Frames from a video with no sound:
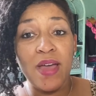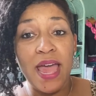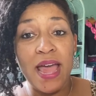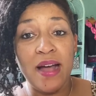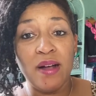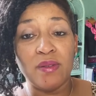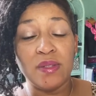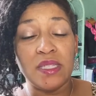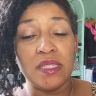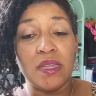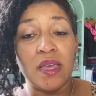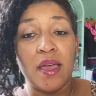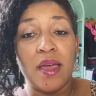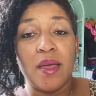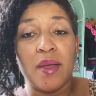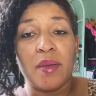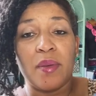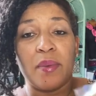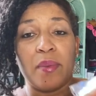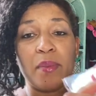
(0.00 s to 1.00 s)
ounce
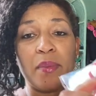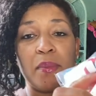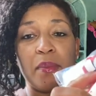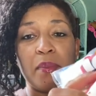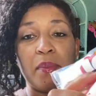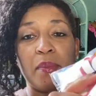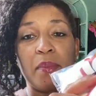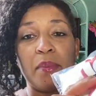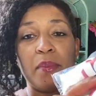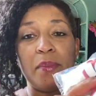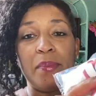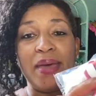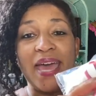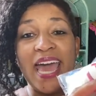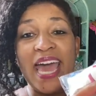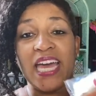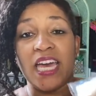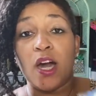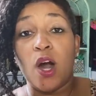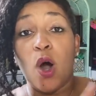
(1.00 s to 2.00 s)

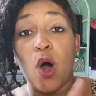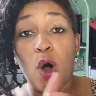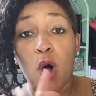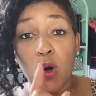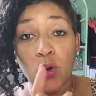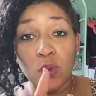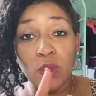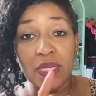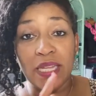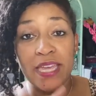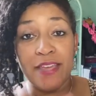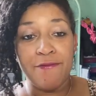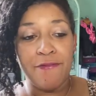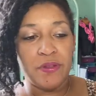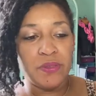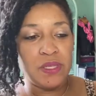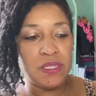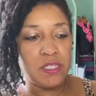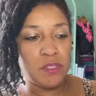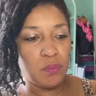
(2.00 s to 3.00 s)
pack only for
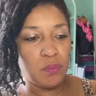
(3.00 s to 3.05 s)
this